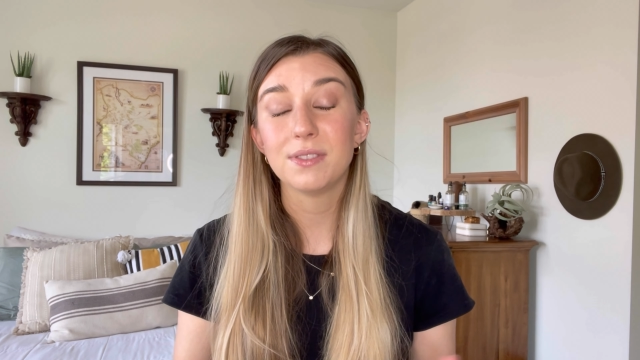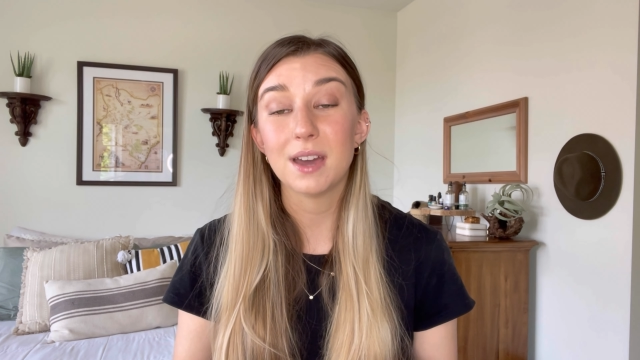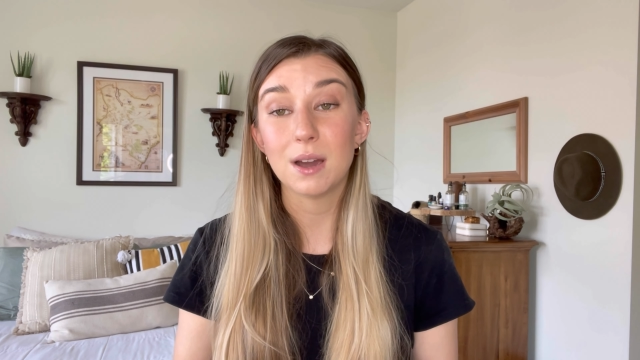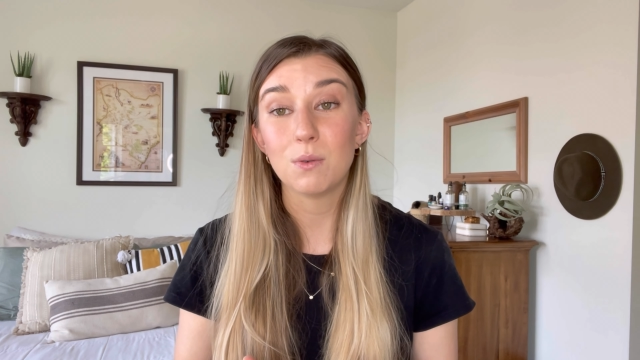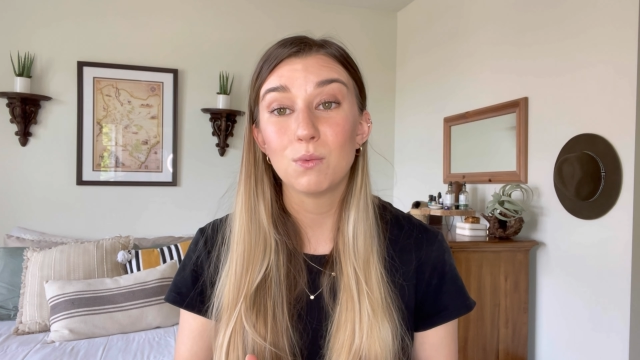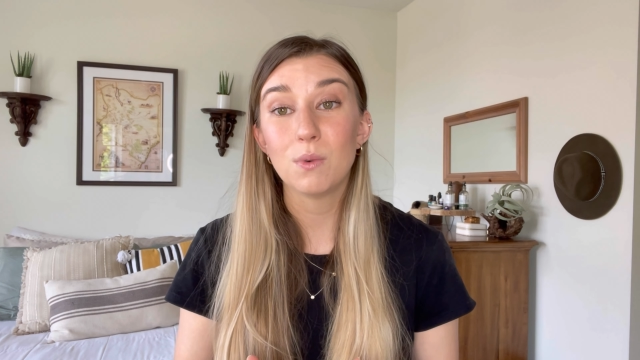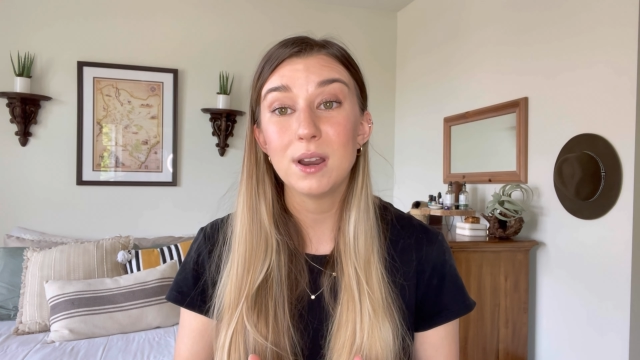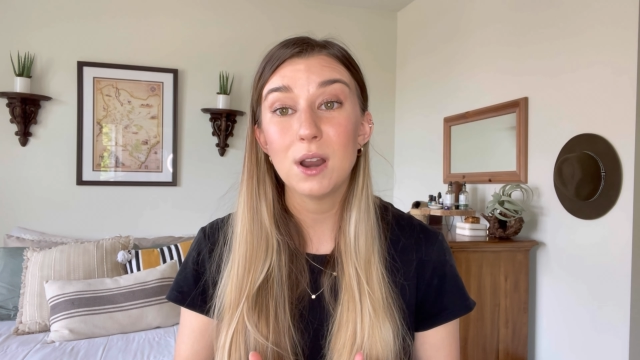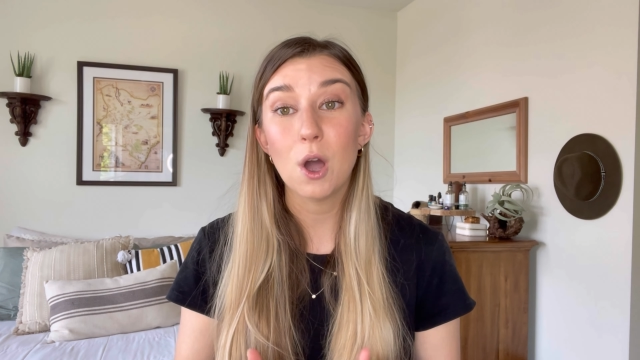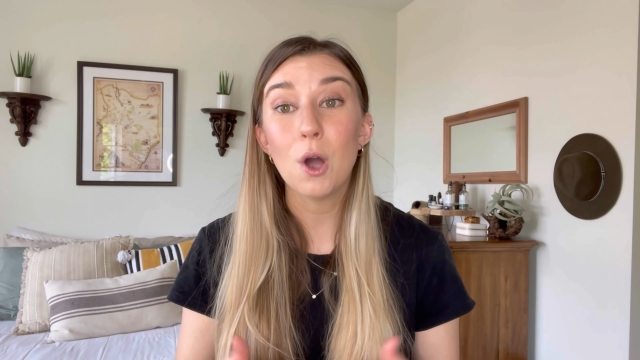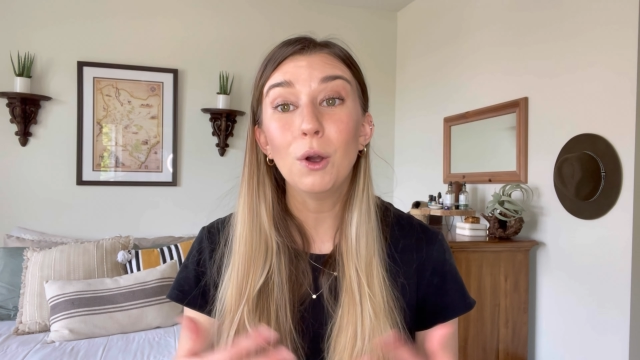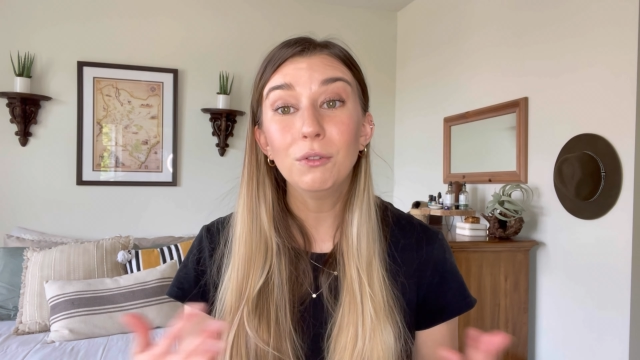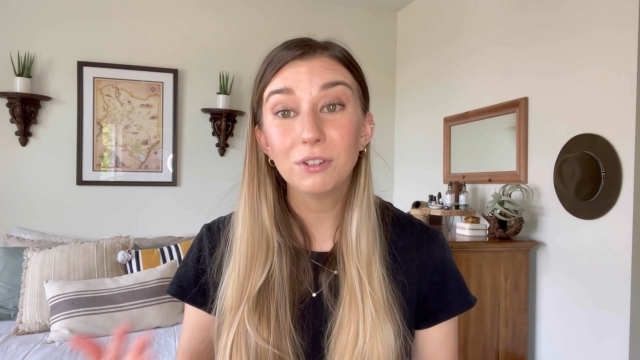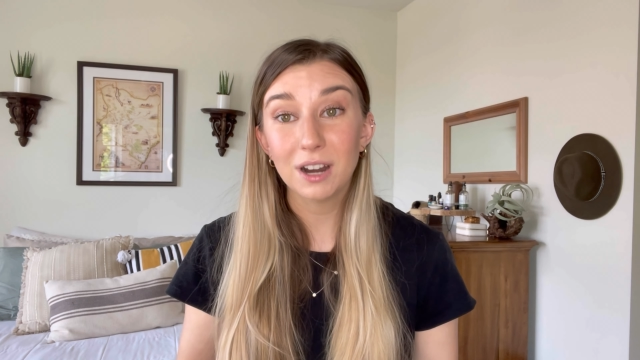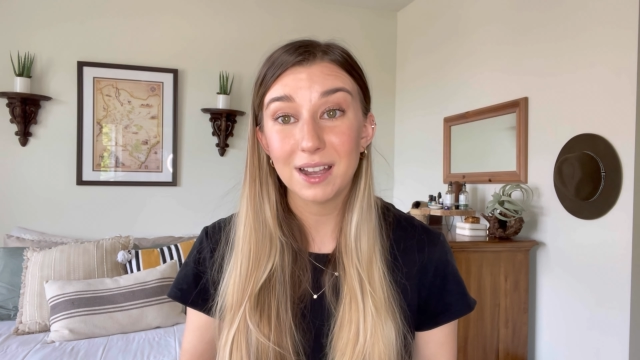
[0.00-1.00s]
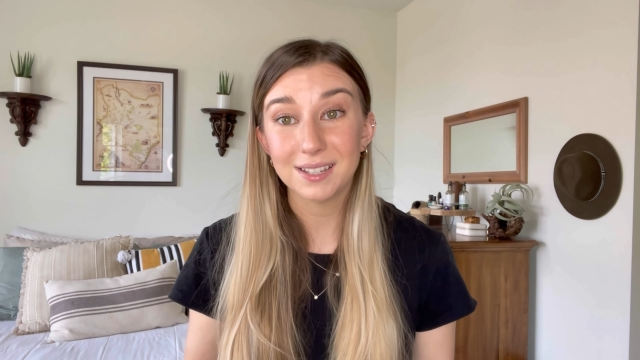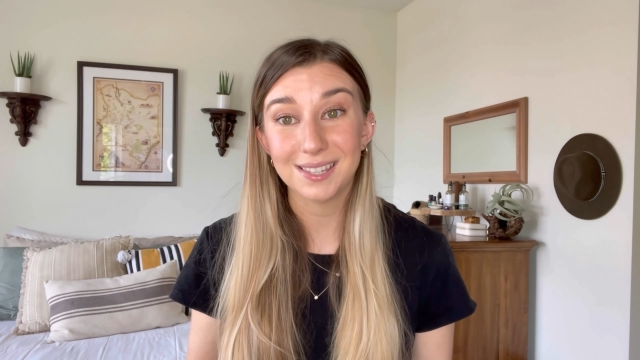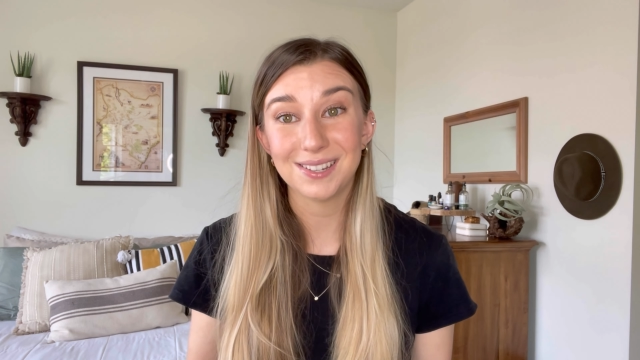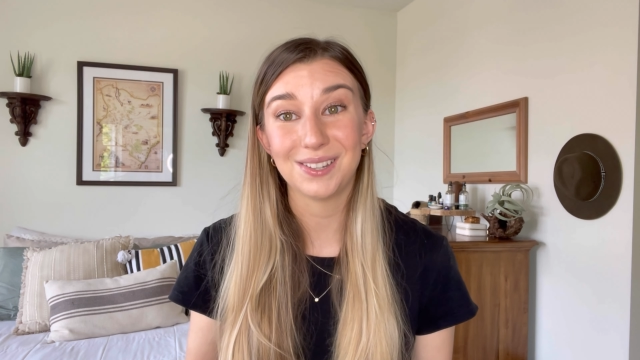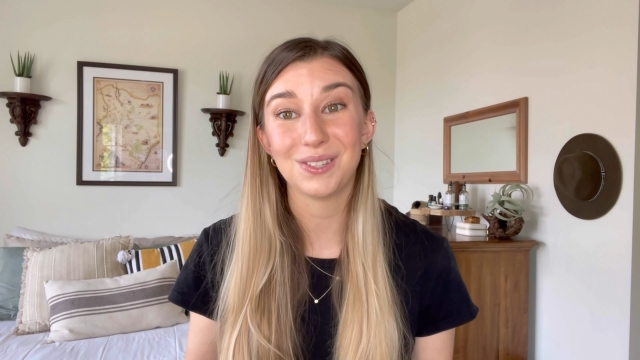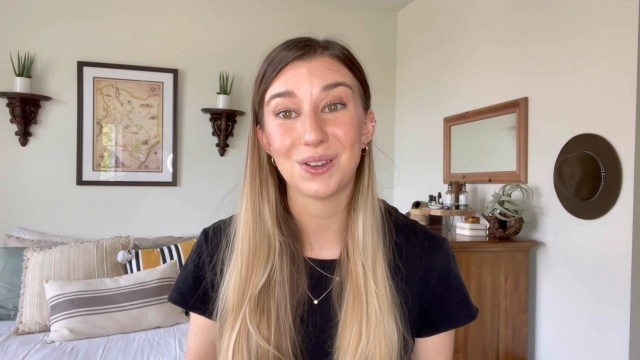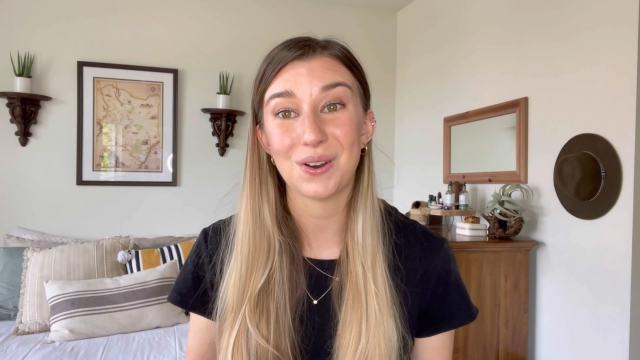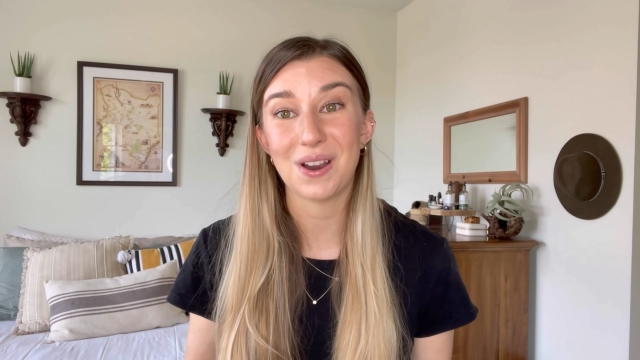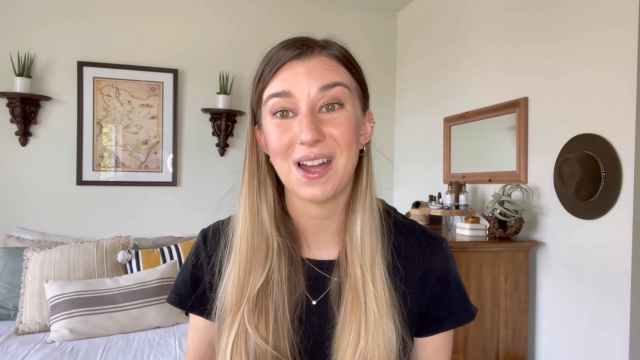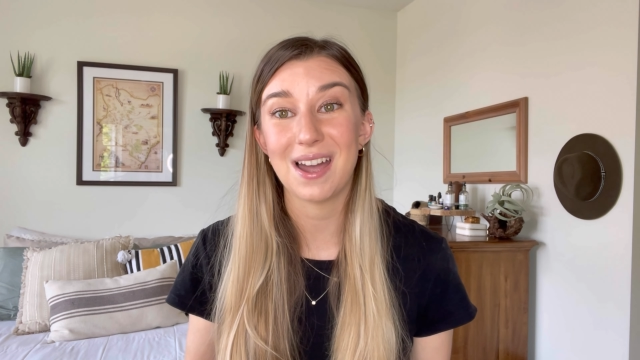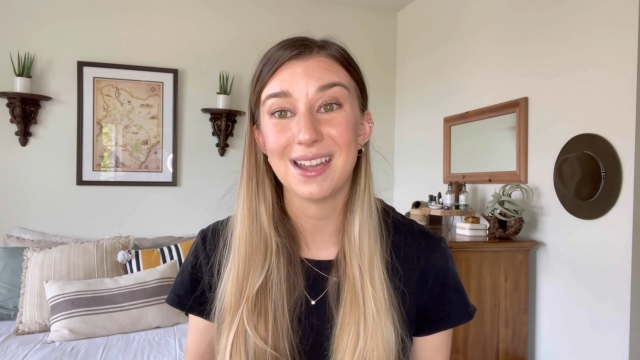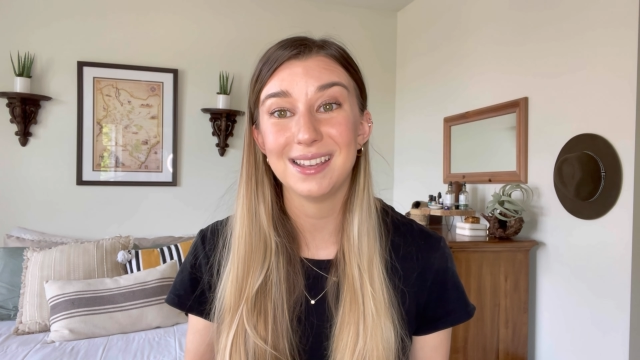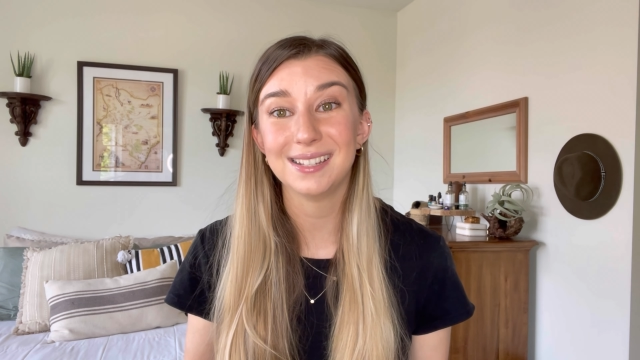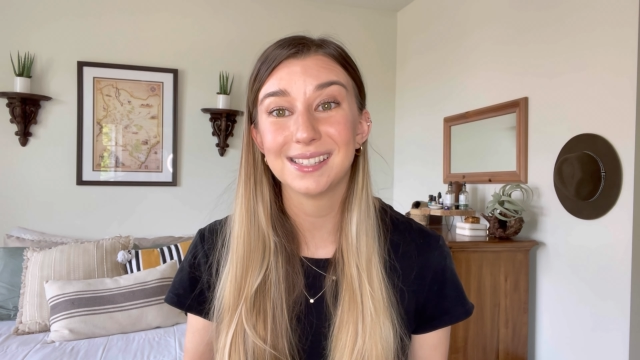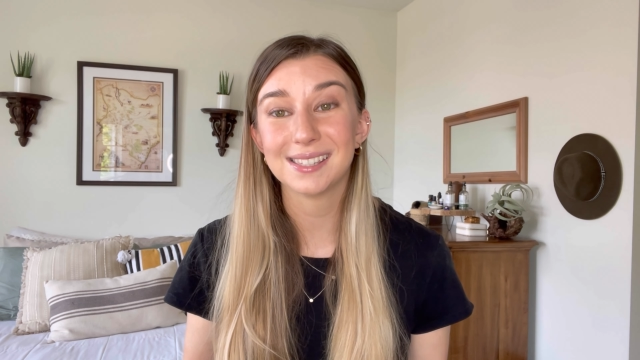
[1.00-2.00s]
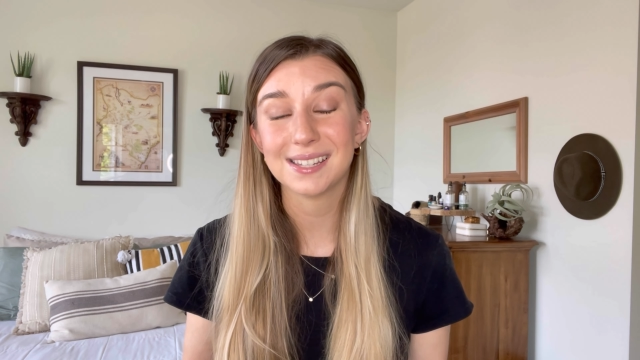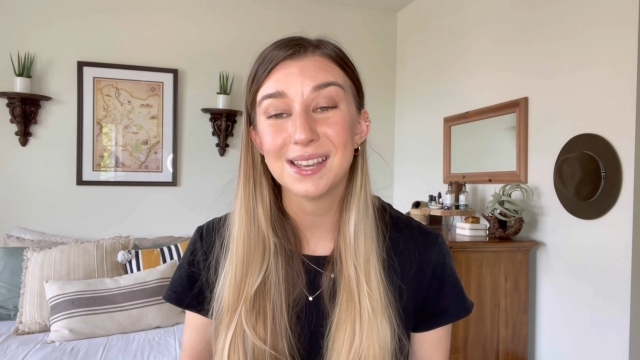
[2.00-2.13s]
that went over SSRIs.